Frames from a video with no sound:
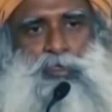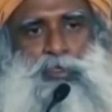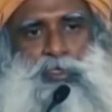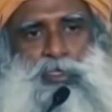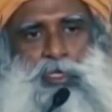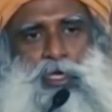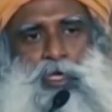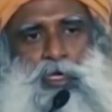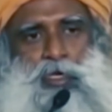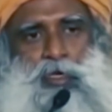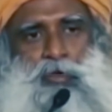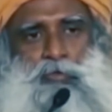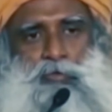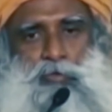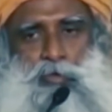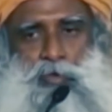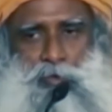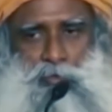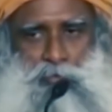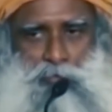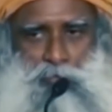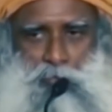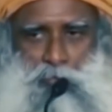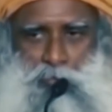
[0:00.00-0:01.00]
will stand in
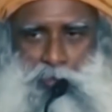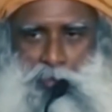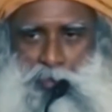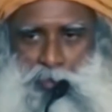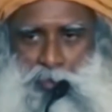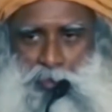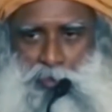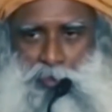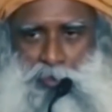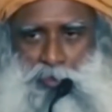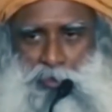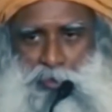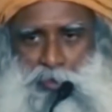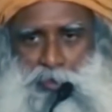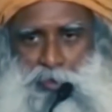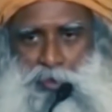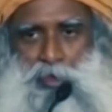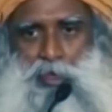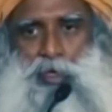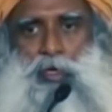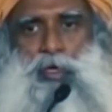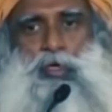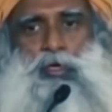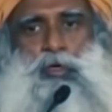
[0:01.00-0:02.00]
front of the mirror
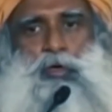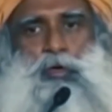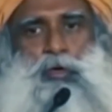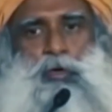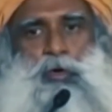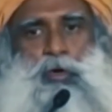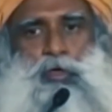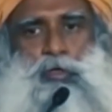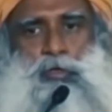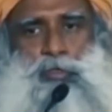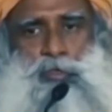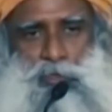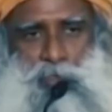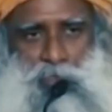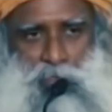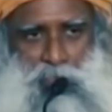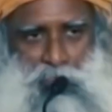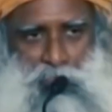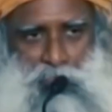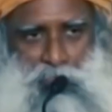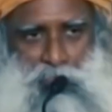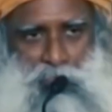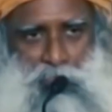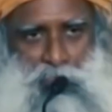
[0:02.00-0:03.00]
and go on
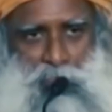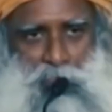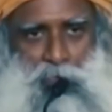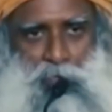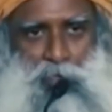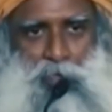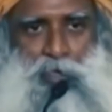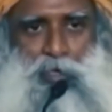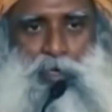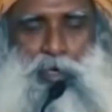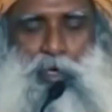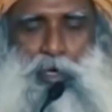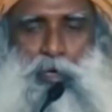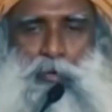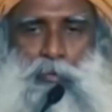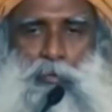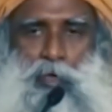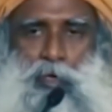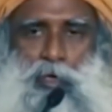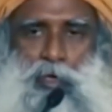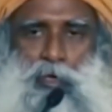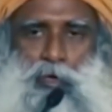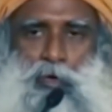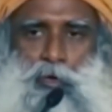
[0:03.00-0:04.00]
saying, "Dead
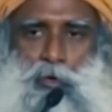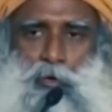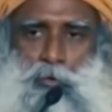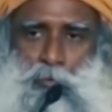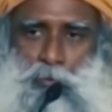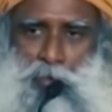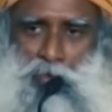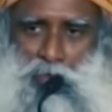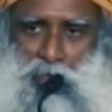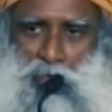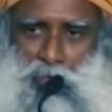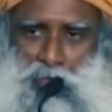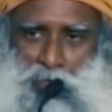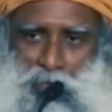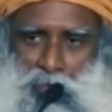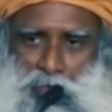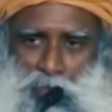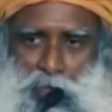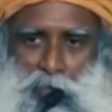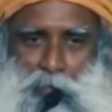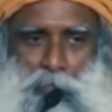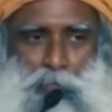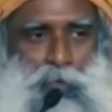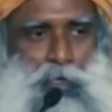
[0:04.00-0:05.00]
men don't bleed,
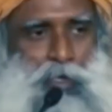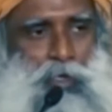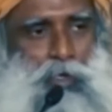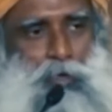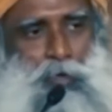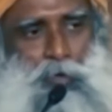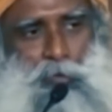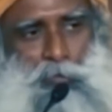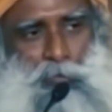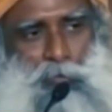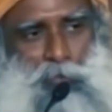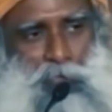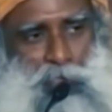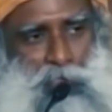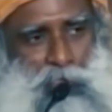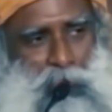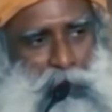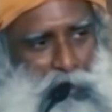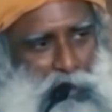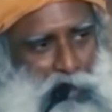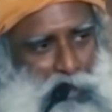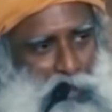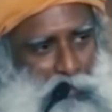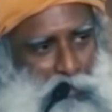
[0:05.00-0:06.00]
dead men don't
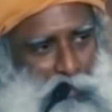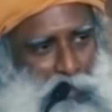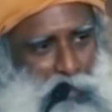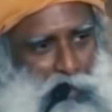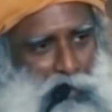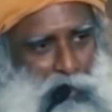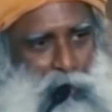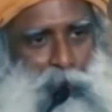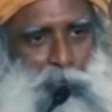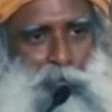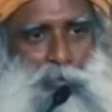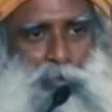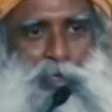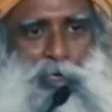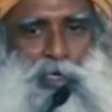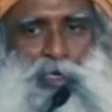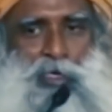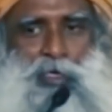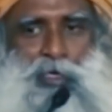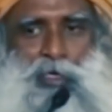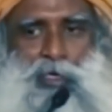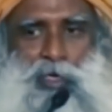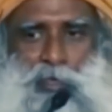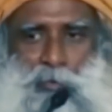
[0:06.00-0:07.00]
bleed, dead men don't
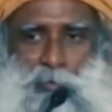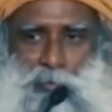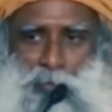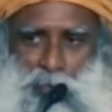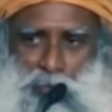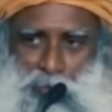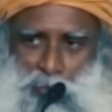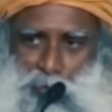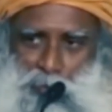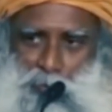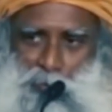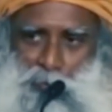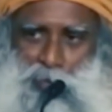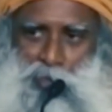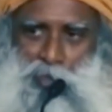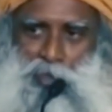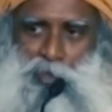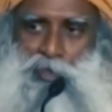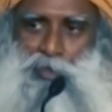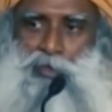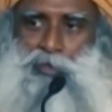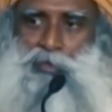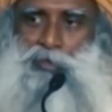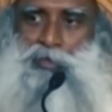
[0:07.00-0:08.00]
bleed, dead men don't
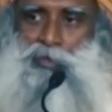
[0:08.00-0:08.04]
bleed."